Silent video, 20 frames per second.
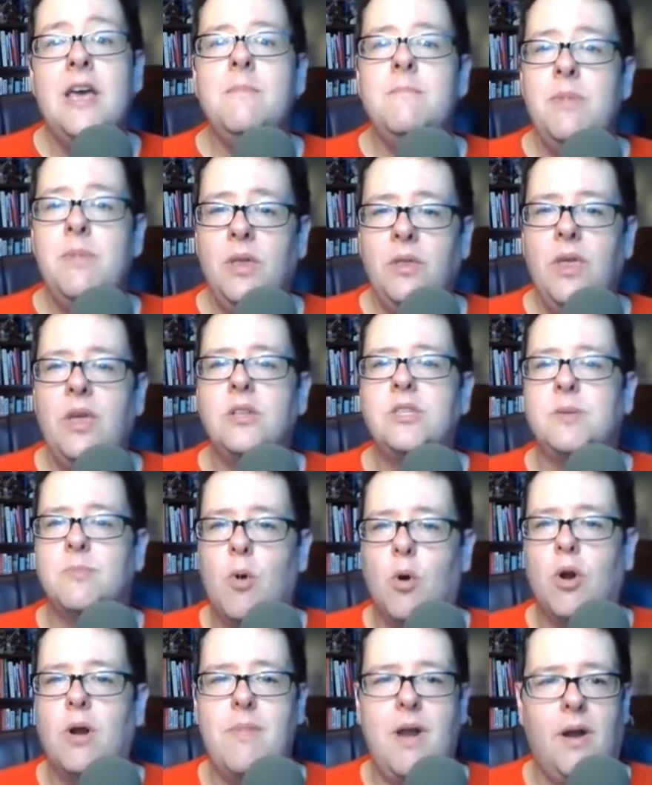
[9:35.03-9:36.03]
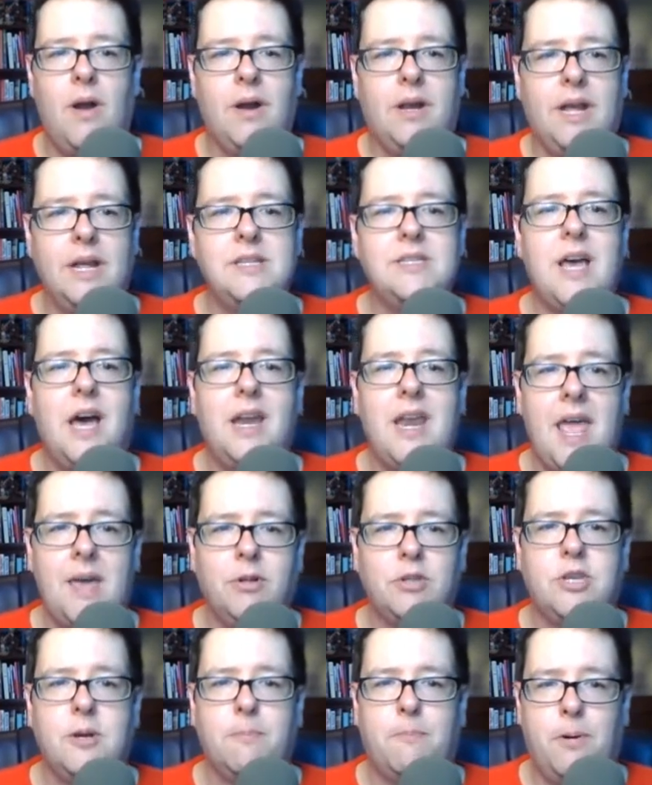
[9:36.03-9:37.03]
millions more Americans
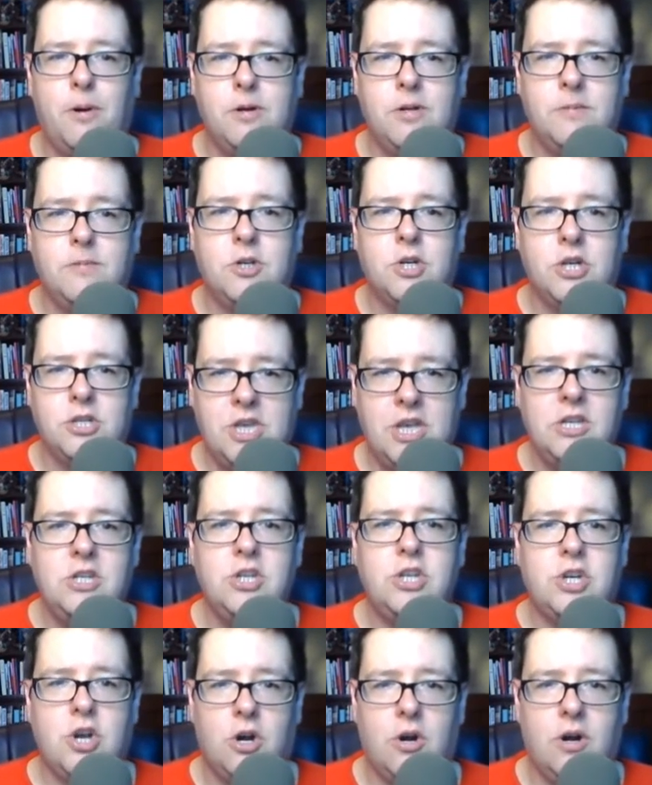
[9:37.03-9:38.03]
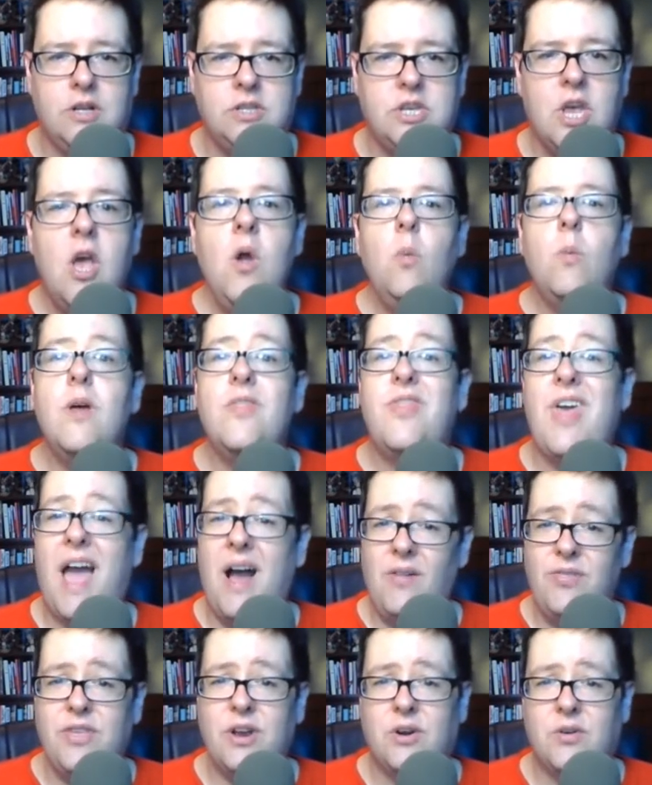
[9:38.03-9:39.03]
unable to purchase insurance
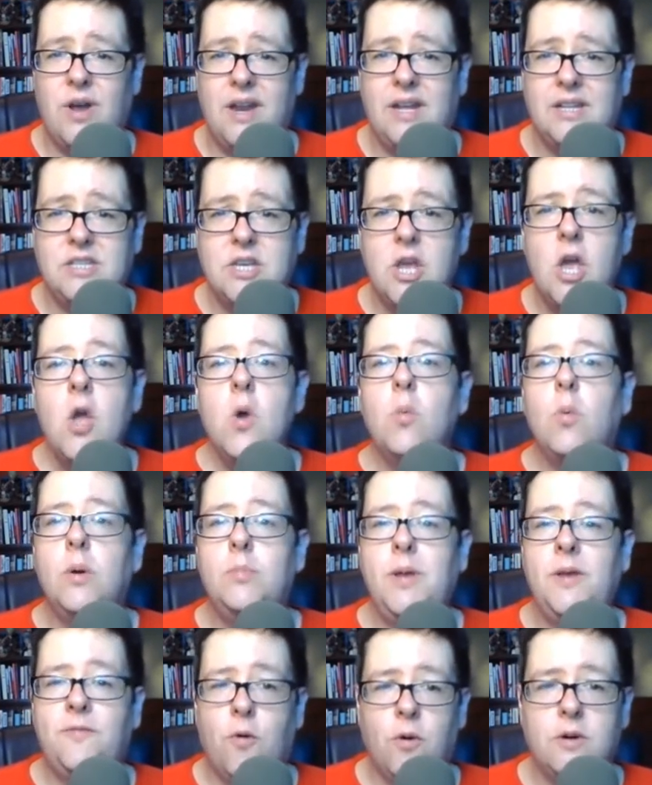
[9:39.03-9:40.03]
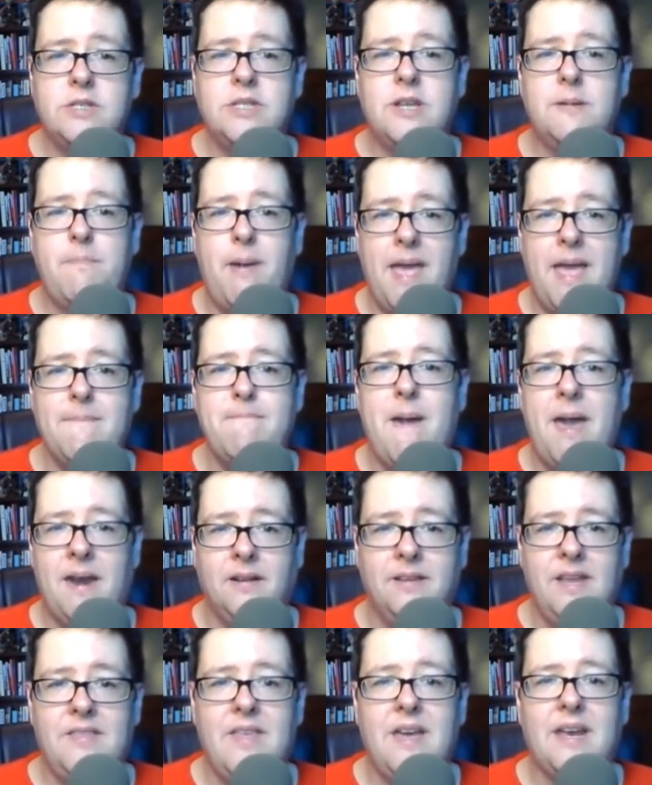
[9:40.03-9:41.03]
without the credits would be forced to pay a
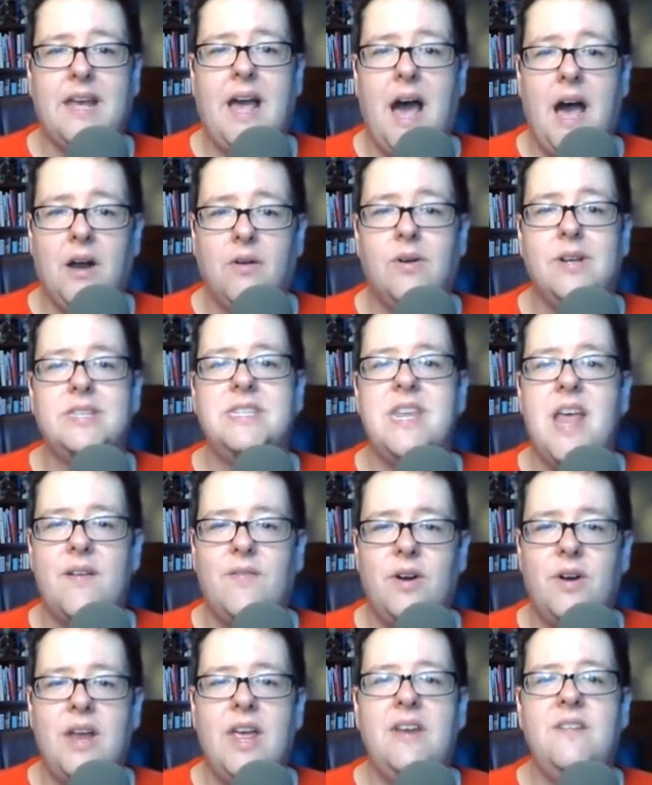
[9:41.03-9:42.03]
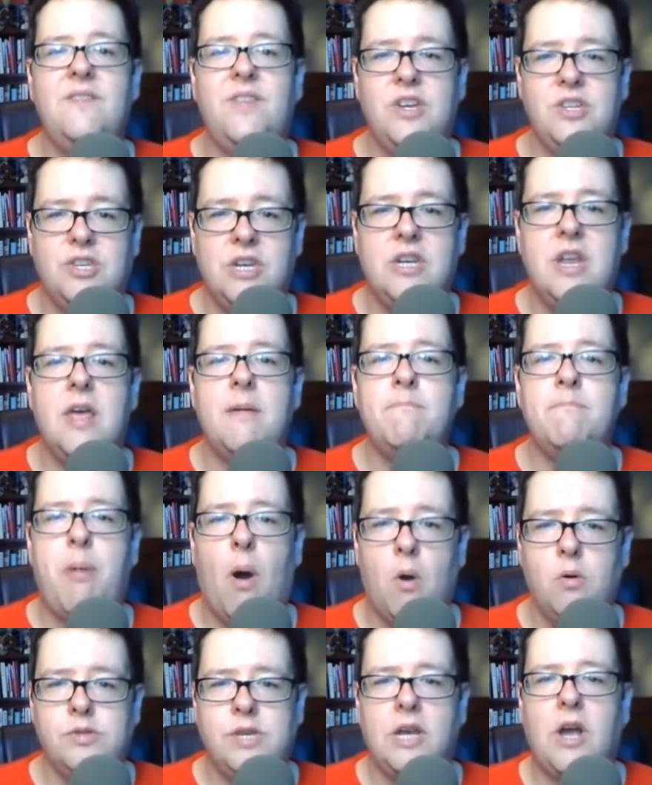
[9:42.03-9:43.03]
penalty that Congress never envisioned
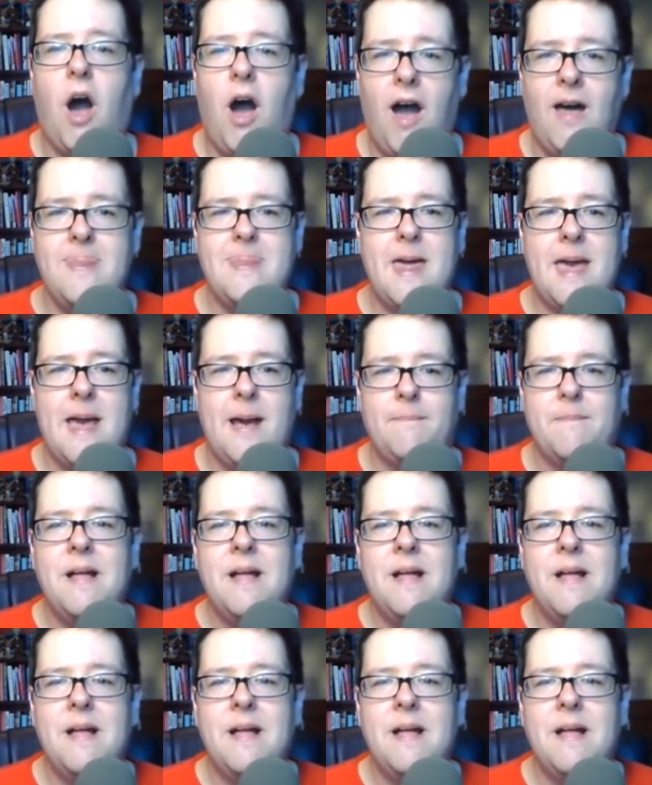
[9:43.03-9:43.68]
imposing on them.